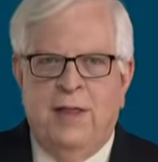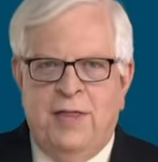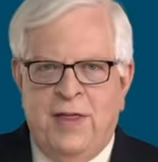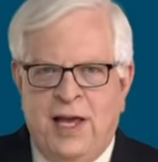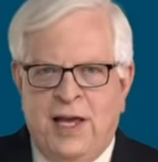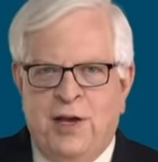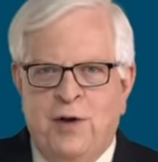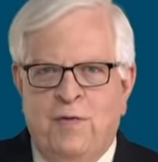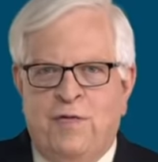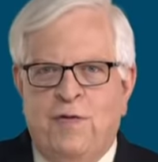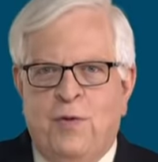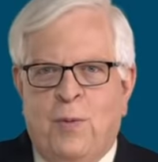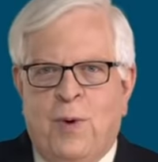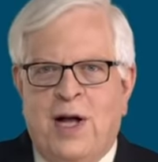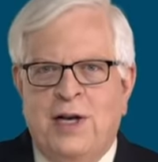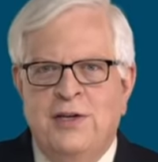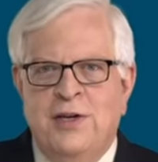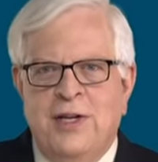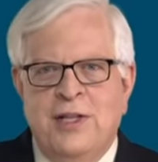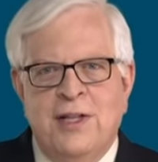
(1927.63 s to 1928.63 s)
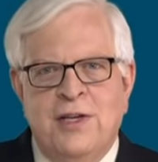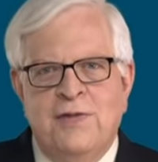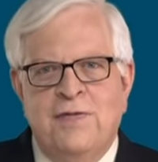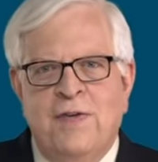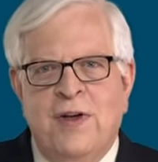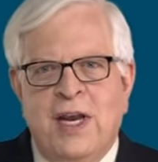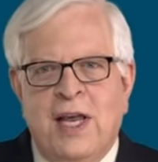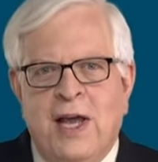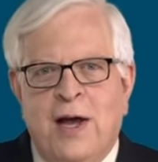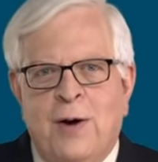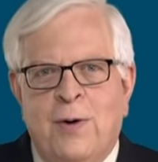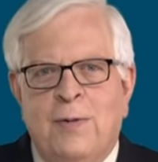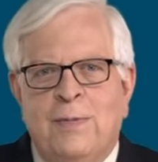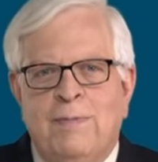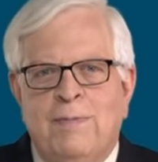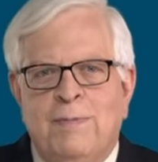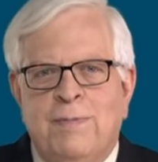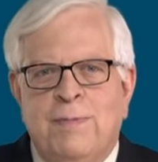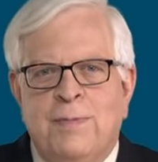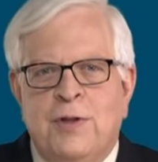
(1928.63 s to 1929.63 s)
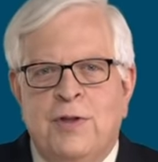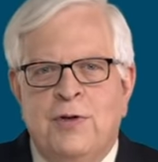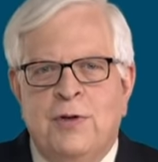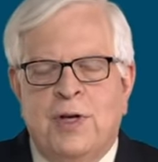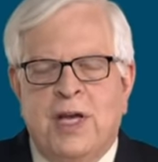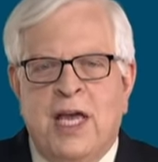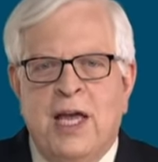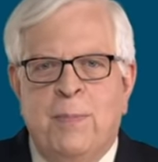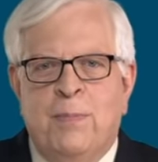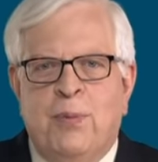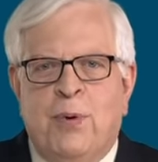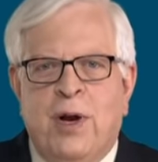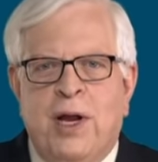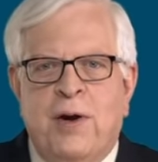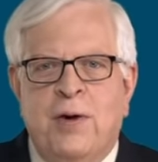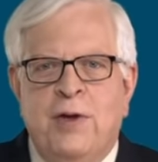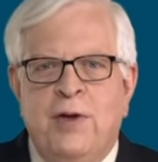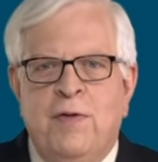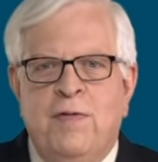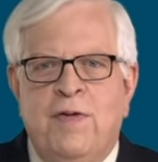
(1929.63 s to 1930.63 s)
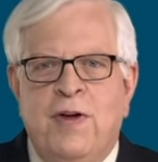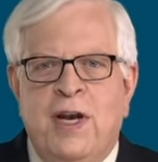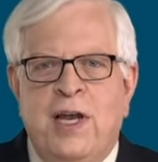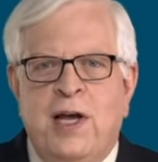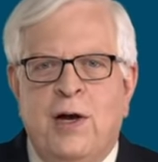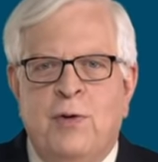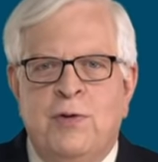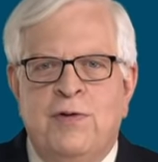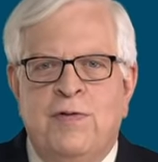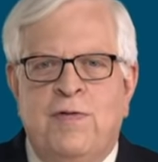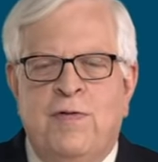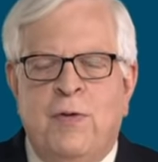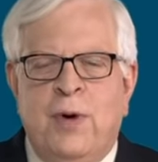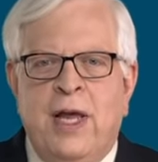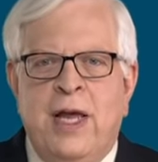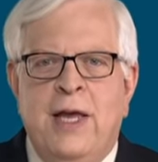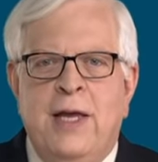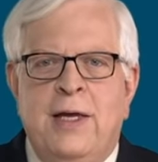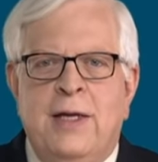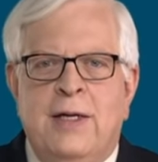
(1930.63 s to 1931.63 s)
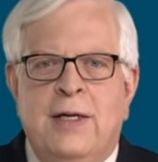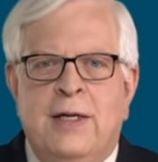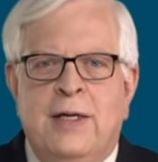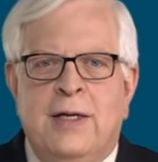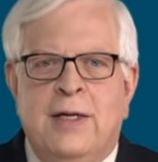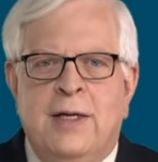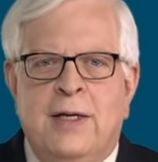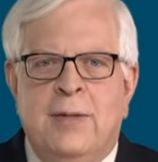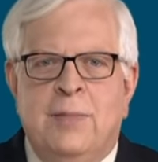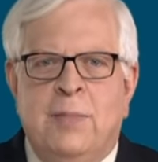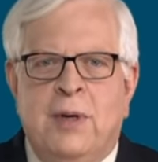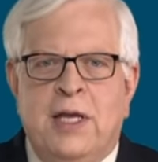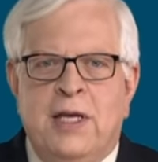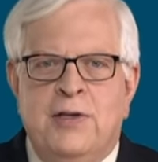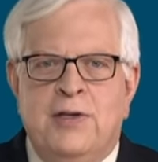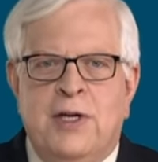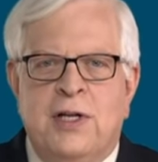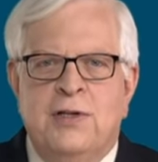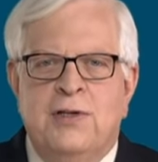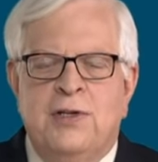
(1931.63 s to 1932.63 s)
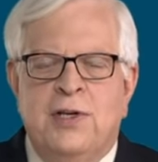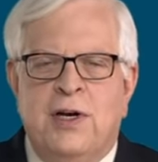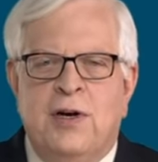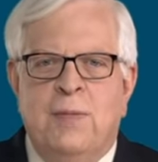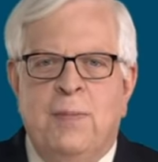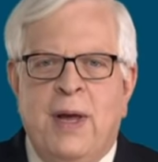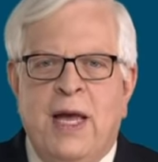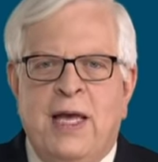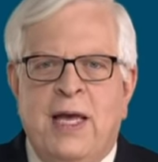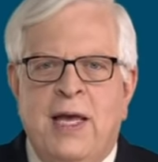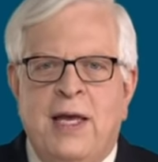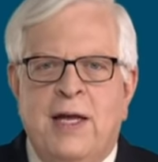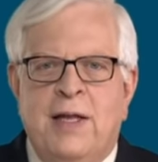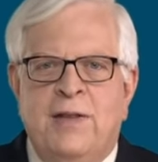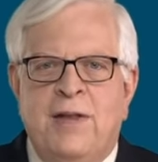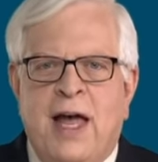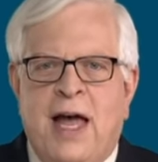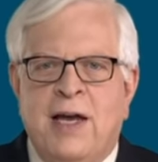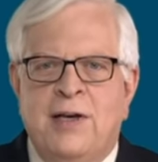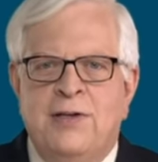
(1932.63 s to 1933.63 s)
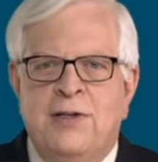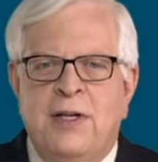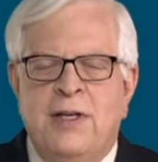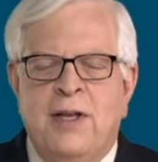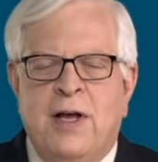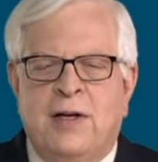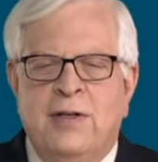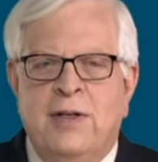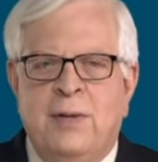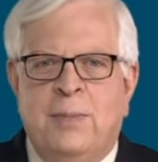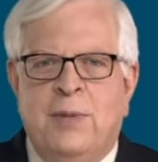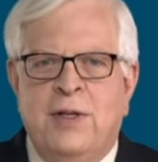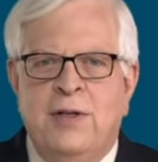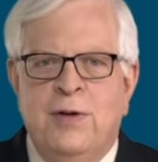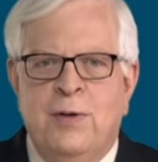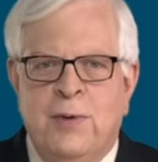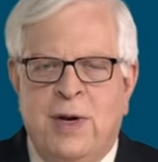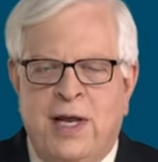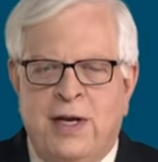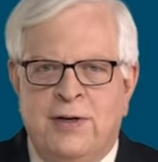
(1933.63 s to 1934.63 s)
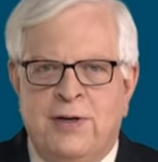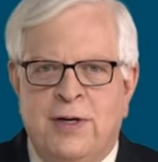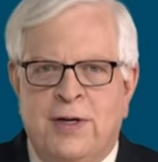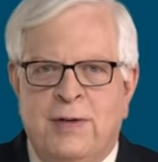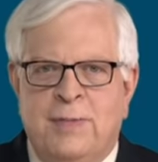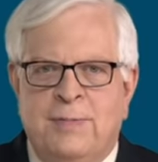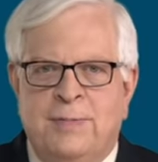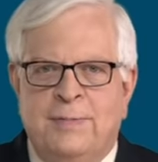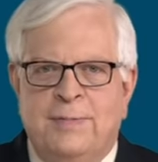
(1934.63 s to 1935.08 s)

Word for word: Thank you for watching this video. To keep PragerU videos free, please consider making a tax-deductible donation.